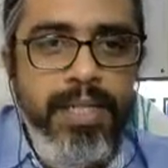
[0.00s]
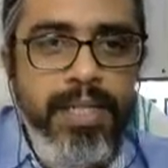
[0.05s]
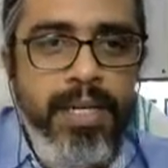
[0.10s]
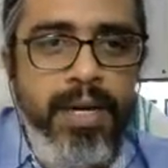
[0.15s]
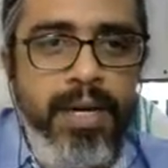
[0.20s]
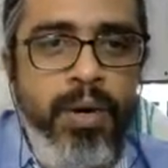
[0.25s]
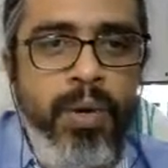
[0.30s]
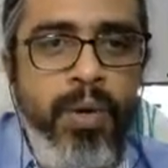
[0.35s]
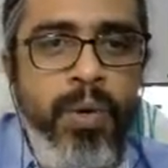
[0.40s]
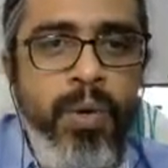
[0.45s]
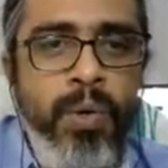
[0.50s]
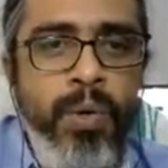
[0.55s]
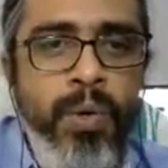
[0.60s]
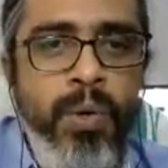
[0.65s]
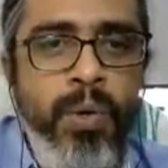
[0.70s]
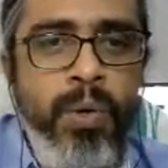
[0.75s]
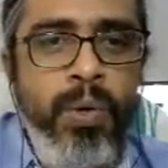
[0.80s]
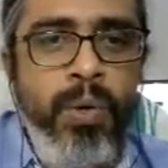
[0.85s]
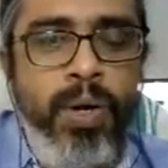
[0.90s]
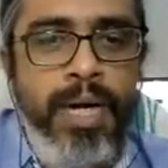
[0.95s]

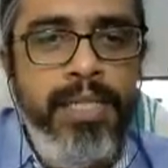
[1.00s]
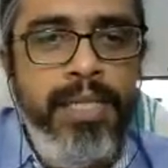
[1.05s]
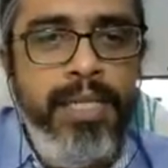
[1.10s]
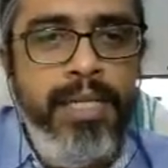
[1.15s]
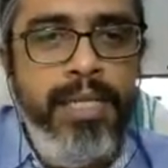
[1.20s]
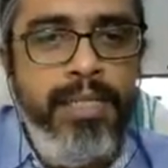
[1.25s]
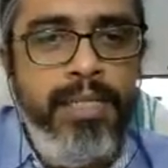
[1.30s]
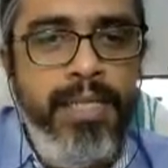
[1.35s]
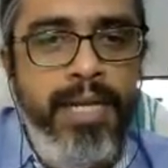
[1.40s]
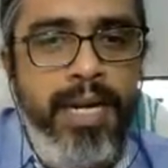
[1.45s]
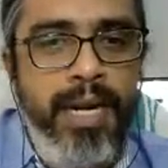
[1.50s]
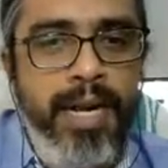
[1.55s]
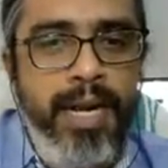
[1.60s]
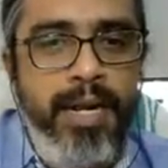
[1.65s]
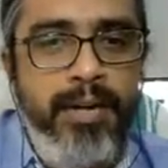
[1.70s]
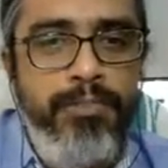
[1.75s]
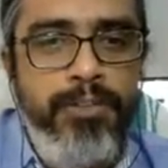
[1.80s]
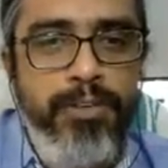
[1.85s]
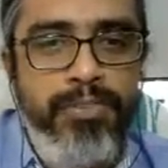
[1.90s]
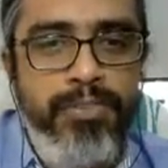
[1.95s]
Now, I think there
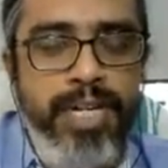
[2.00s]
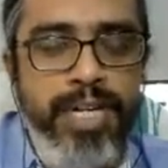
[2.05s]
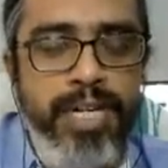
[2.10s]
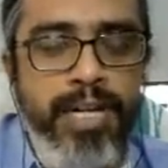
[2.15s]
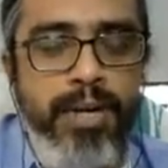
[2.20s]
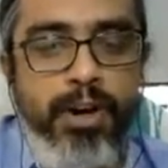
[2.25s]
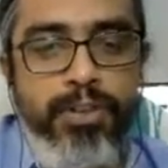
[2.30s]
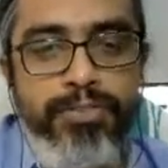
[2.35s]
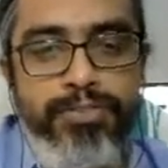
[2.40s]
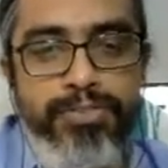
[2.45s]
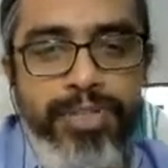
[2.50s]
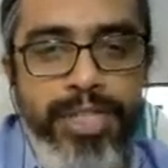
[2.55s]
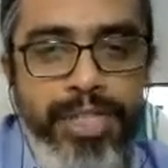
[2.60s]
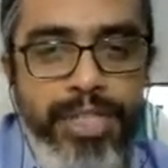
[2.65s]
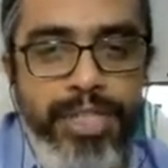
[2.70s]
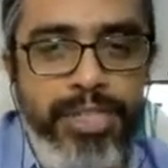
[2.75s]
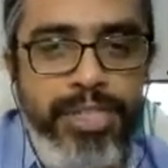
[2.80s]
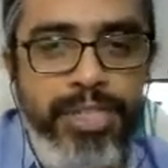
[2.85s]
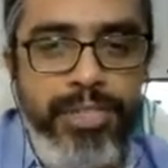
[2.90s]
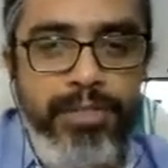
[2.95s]
are 50 of
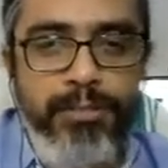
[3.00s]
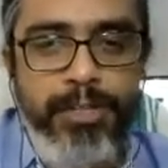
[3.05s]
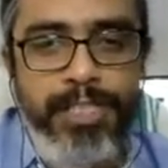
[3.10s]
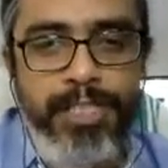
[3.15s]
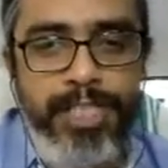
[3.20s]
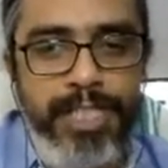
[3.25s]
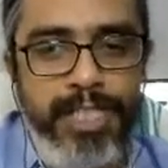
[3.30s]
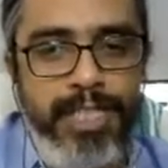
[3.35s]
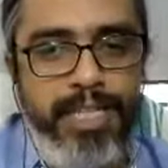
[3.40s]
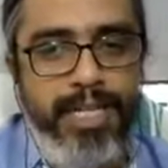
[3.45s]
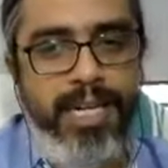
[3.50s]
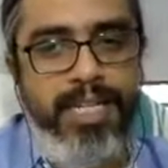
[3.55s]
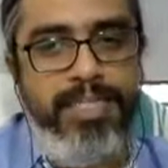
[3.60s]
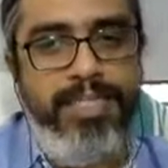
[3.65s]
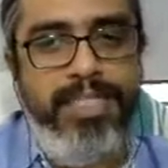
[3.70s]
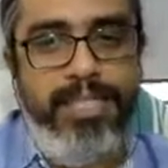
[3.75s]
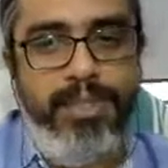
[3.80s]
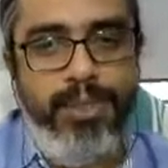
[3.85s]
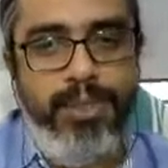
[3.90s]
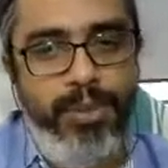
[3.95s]
each, Virginica,
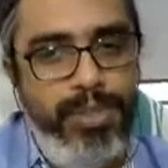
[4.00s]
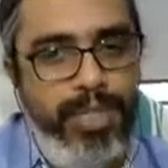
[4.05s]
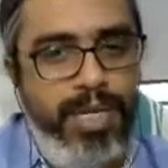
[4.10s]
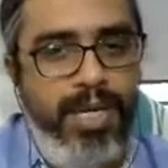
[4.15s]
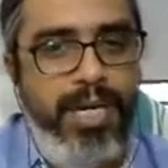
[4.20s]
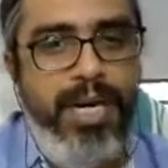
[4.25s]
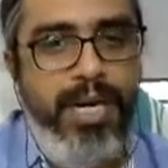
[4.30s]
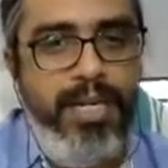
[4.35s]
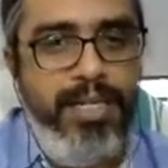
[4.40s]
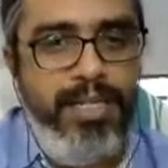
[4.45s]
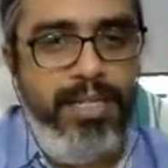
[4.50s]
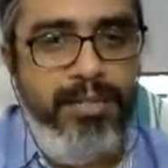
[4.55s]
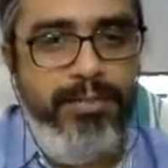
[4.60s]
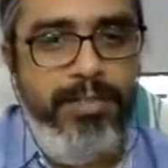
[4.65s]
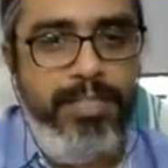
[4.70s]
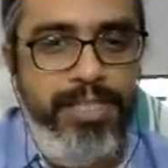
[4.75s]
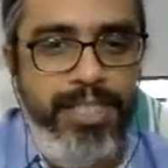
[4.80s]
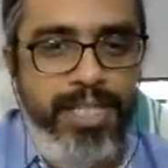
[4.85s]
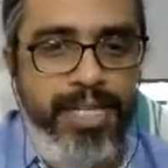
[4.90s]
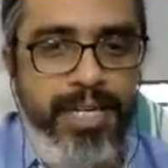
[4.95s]
Setosa, and
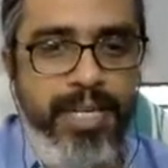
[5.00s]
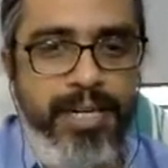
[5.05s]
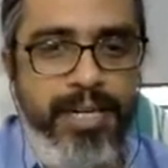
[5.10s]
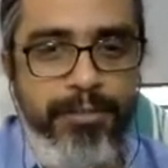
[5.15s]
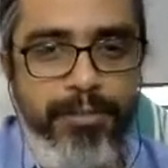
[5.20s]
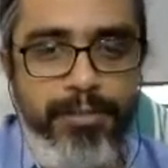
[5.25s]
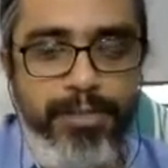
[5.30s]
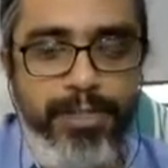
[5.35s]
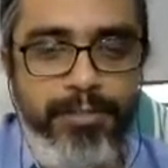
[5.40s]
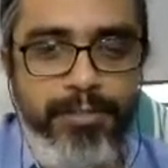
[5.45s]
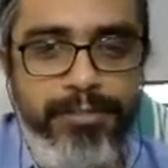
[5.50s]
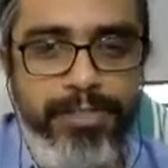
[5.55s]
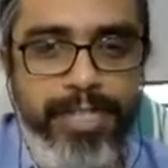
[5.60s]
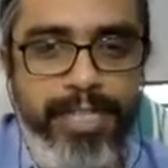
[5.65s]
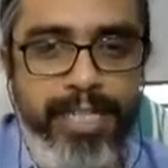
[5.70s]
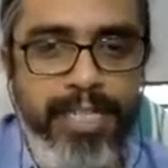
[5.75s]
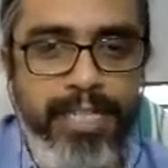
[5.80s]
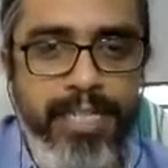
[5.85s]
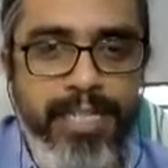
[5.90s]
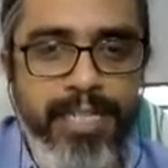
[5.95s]
versicolare,
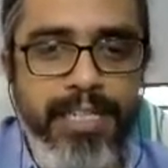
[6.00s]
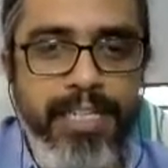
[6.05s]
50-50.